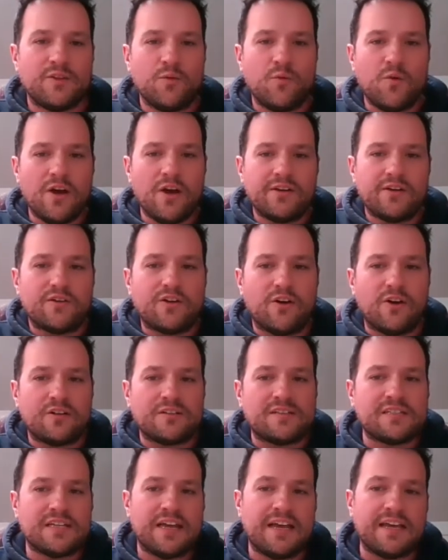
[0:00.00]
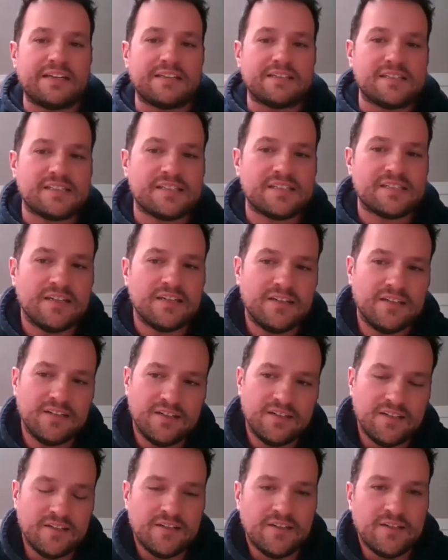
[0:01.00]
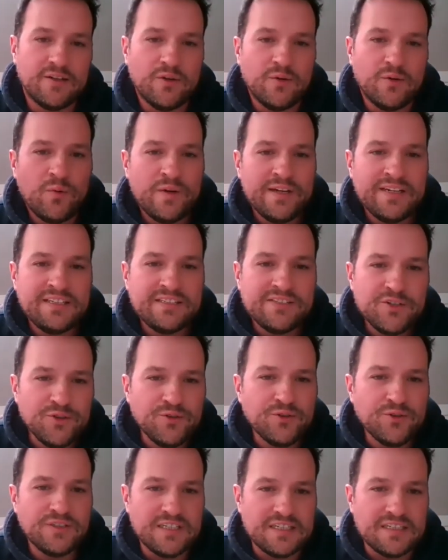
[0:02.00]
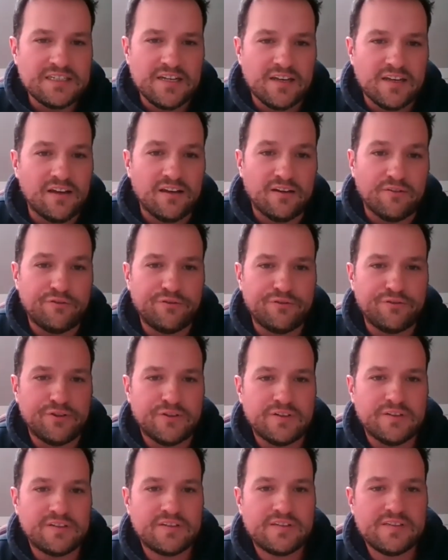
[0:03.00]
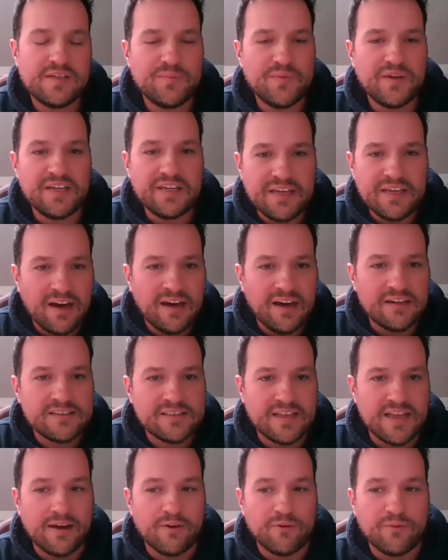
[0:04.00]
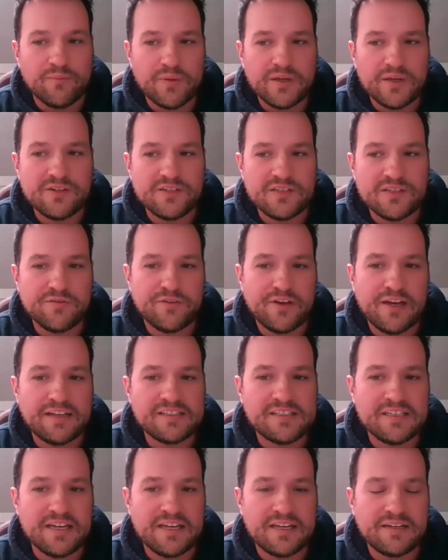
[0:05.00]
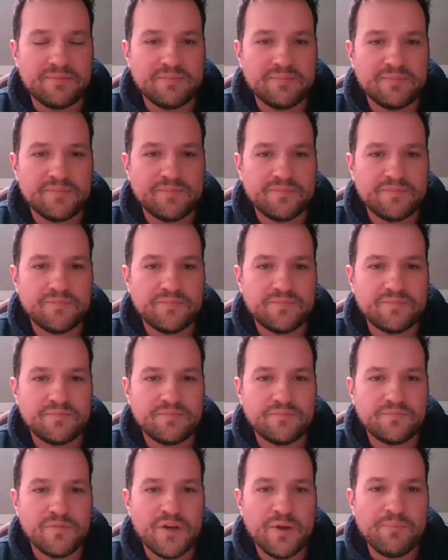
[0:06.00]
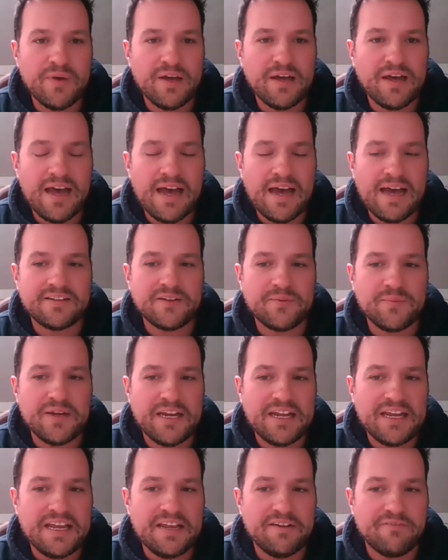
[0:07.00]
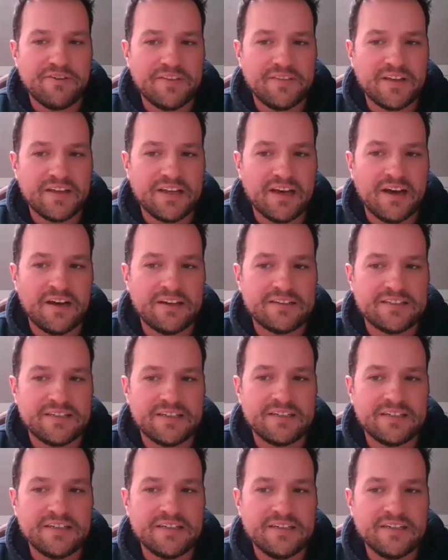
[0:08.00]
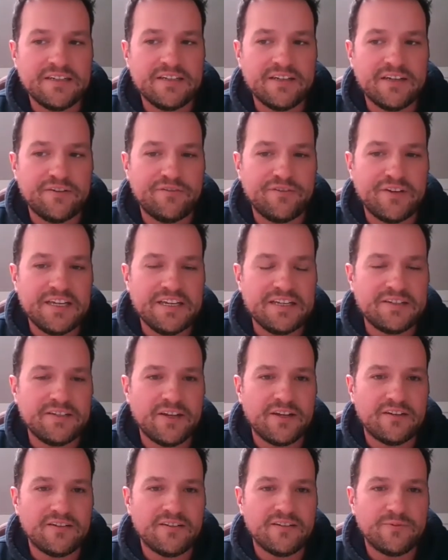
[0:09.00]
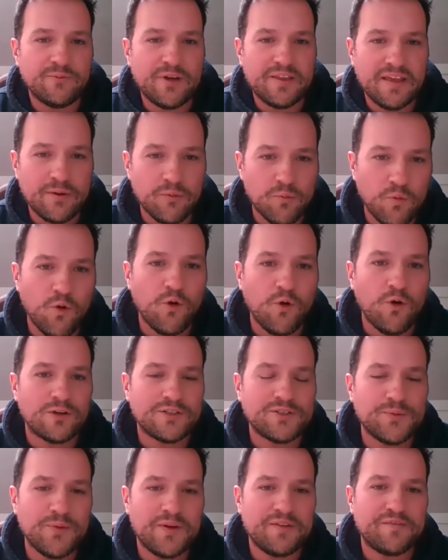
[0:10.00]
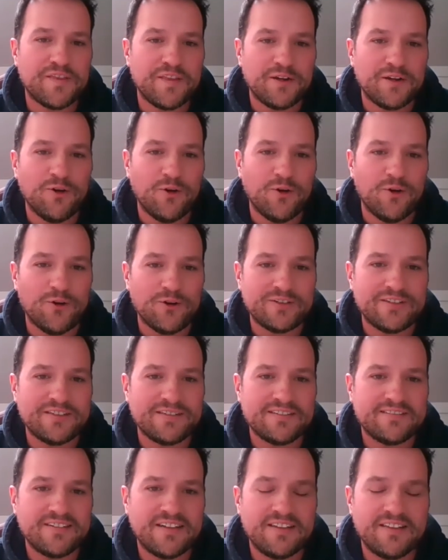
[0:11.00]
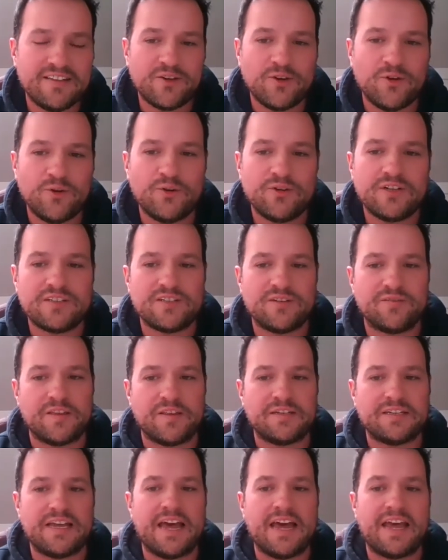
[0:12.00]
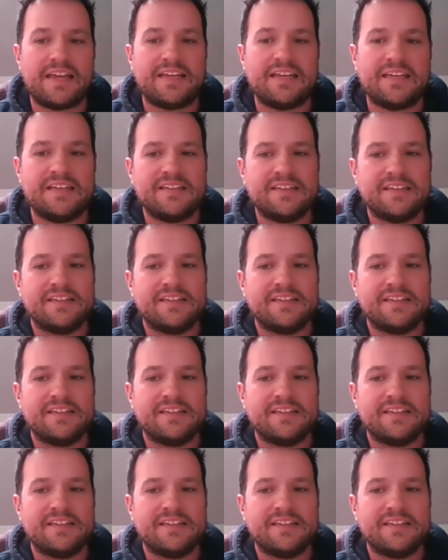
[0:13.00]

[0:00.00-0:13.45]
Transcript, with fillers: the word of God says, We do deserve to be cast out because of our sin. Remember Adam and Eve in the Garden of Eden, where they walked with the Lord in the corners of the day.